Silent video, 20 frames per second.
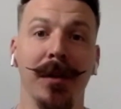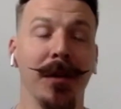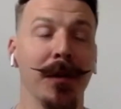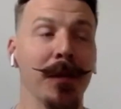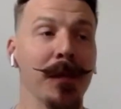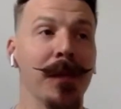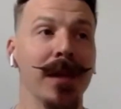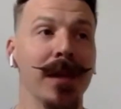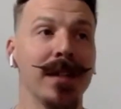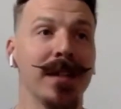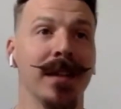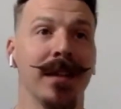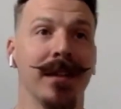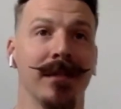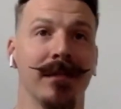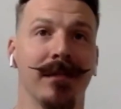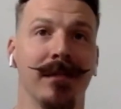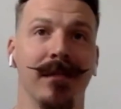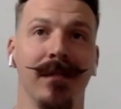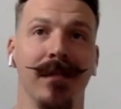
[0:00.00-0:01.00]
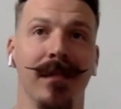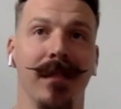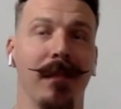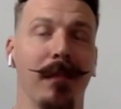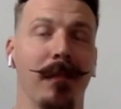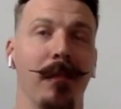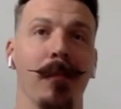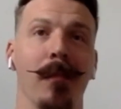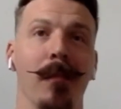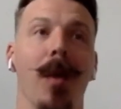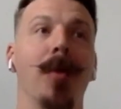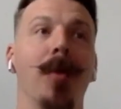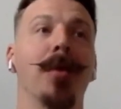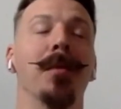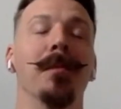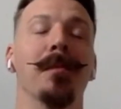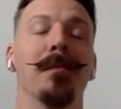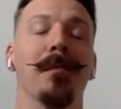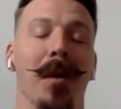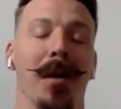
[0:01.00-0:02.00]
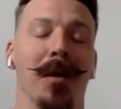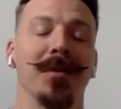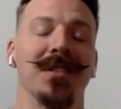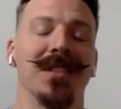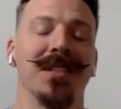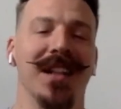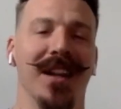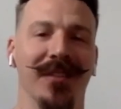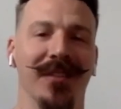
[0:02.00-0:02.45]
you're missing most of